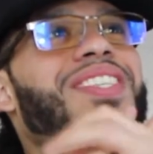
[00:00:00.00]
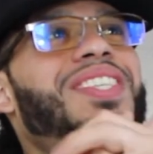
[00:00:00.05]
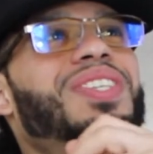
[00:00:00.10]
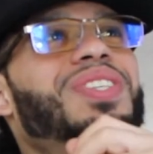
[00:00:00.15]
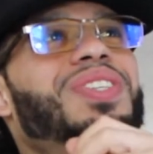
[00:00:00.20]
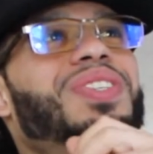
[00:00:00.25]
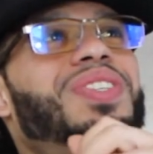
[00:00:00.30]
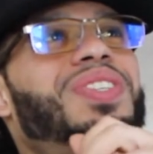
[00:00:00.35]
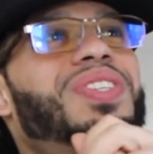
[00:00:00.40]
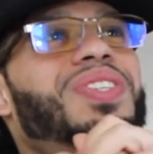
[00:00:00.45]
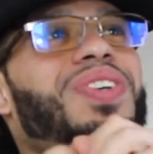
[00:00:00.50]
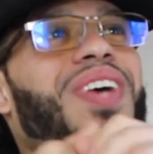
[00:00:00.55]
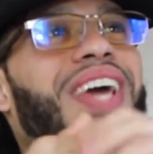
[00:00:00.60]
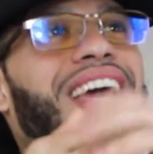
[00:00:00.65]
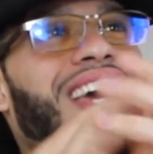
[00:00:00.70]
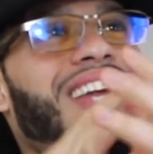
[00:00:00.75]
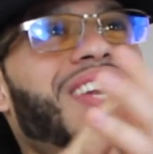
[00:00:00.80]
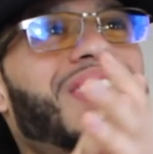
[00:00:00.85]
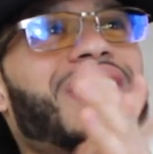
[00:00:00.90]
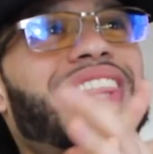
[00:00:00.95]
to
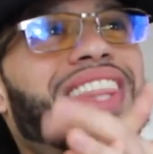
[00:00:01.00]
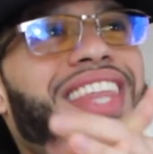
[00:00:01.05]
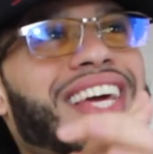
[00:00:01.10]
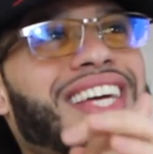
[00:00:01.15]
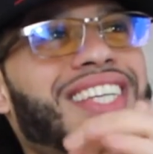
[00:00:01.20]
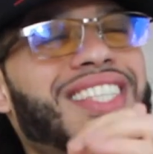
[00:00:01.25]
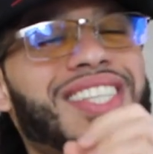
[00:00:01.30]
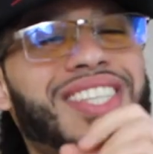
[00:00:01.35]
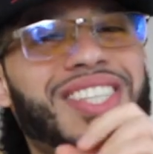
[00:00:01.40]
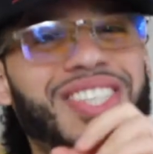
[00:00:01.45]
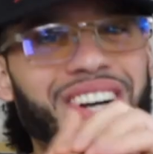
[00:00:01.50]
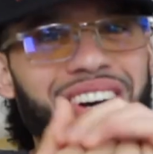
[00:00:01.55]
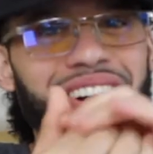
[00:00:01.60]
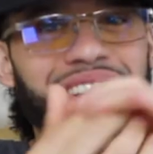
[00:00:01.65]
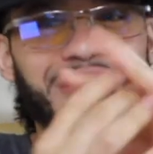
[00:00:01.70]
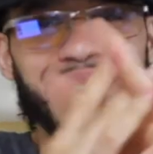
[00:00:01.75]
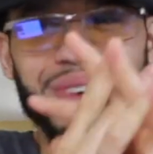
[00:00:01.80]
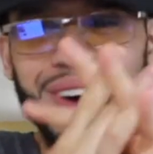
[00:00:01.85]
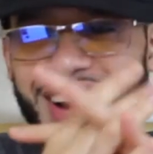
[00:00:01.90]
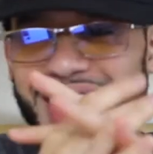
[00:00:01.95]
handle things a
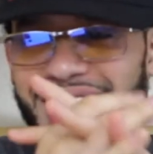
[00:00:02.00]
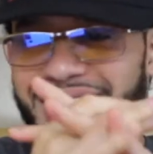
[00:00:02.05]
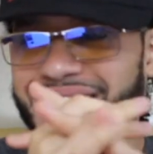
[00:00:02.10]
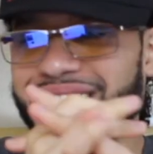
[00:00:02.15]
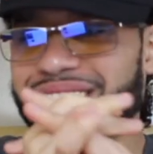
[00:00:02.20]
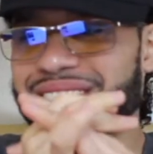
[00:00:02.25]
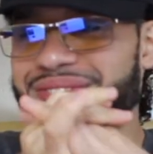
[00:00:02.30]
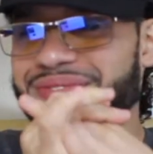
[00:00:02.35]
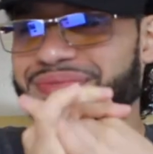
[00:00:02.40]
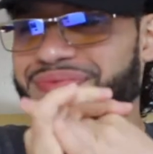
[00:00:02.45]
certain way.